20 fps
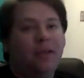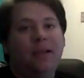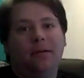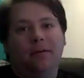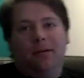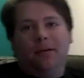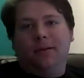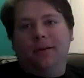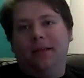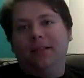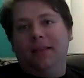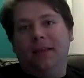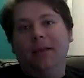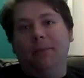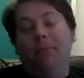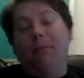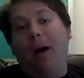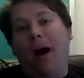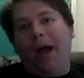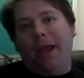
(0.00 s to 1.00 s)
I
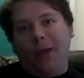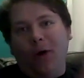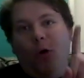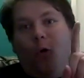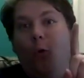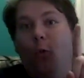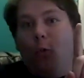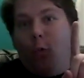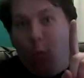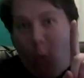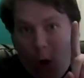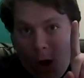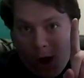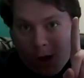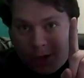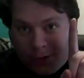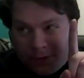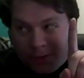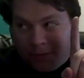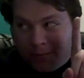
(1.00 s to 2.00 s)
think my
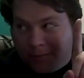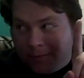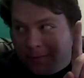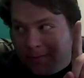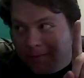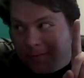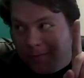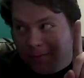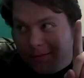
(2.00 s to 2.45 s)
one